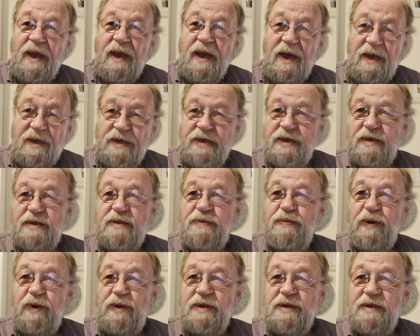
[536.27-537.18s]
I
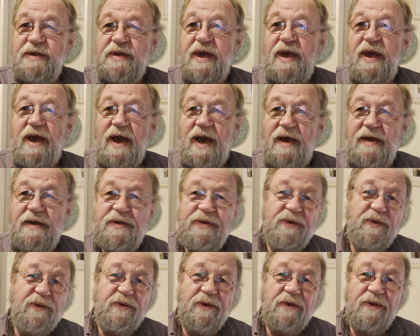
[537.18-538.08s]
just want to say hi
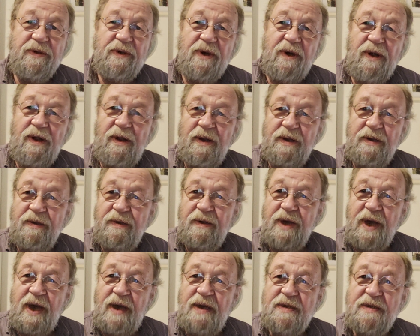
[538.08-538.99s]
to all you
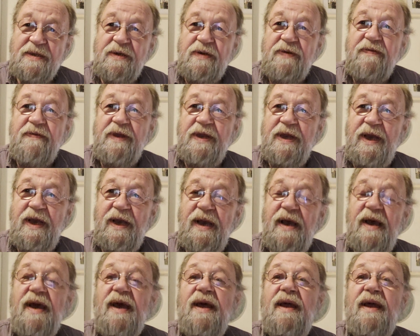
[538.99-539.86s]
guys over there,